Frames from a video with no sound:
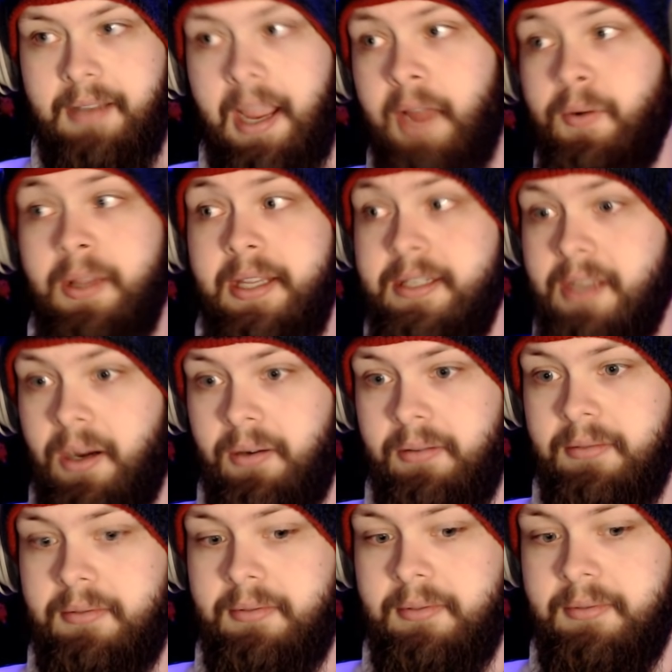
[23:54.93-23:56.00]
I really don't.
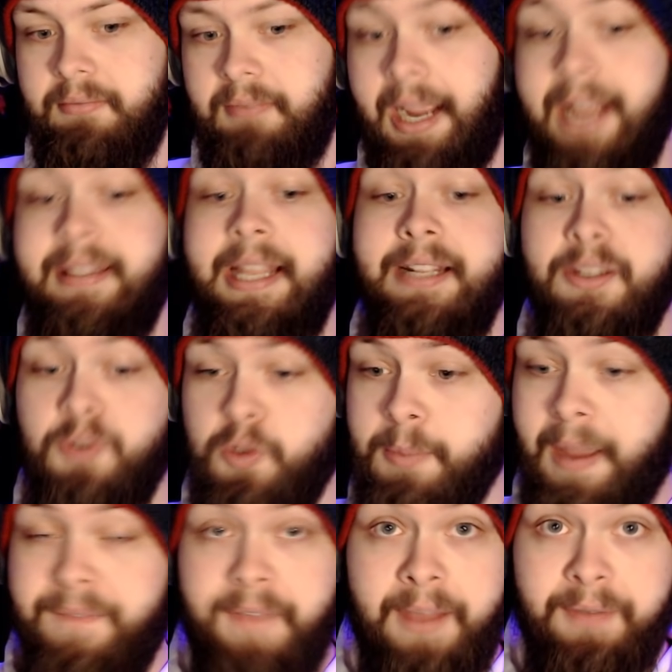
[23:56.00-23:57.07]
I think this was
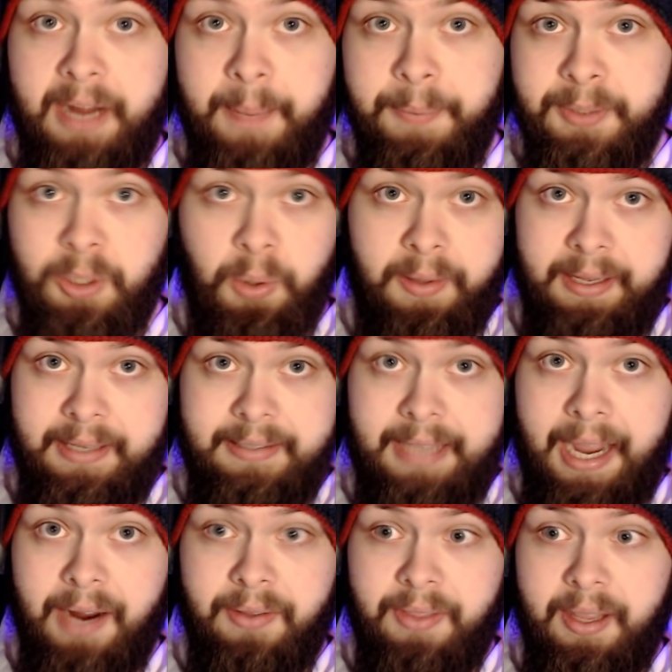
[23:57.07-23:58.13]
my favorite episode of the
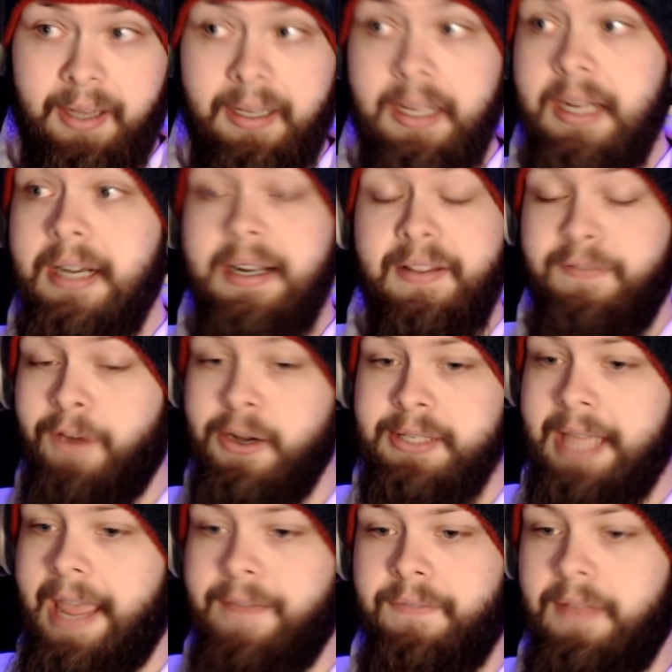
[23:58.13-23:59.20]
entire thing.
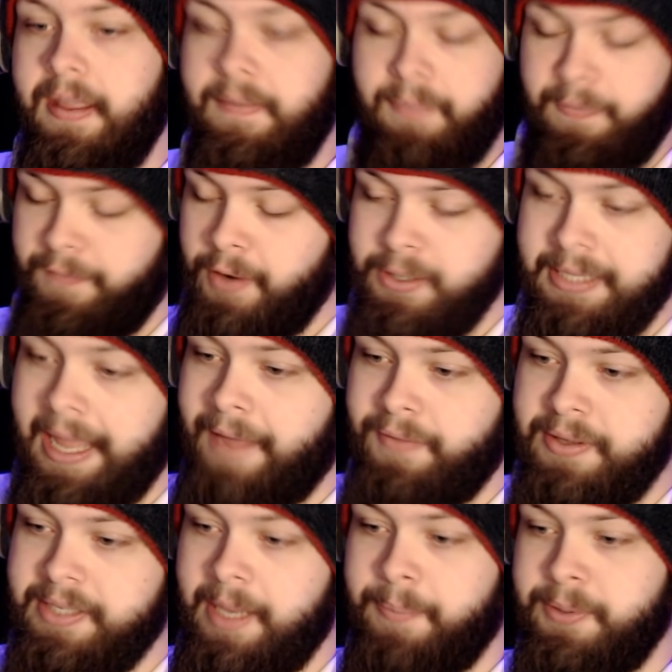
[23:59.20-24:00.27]
First half
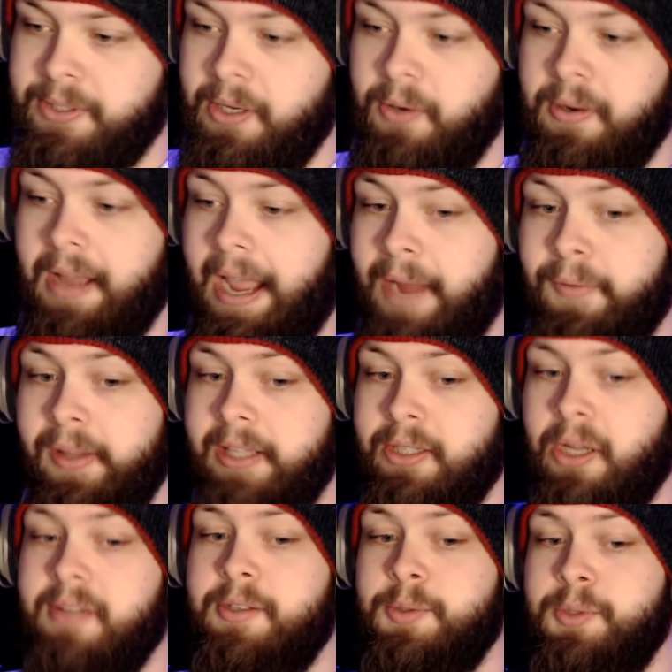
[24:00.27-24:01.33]
of this episode, I really
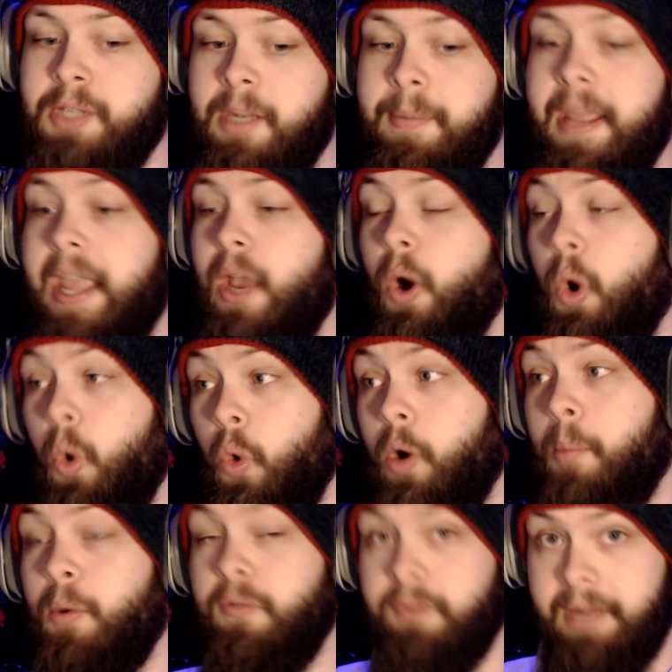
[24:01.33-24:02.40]
thought this was going to be a
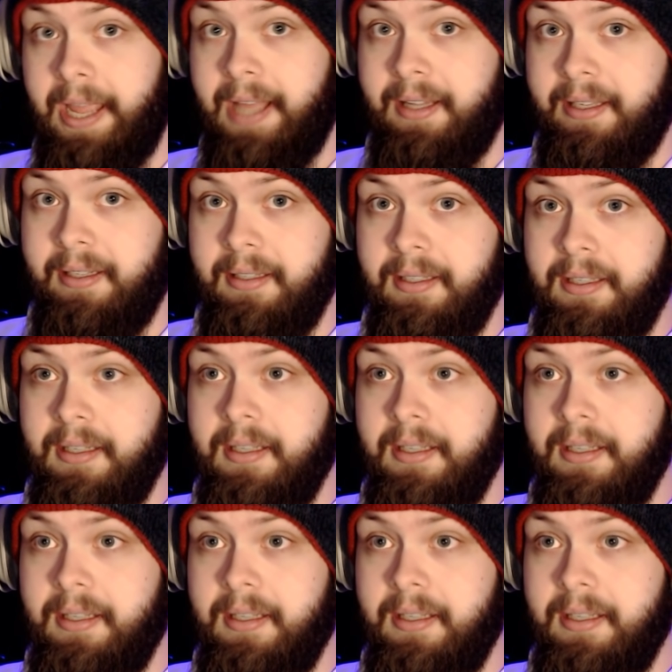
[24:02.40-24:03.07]
horrible finale.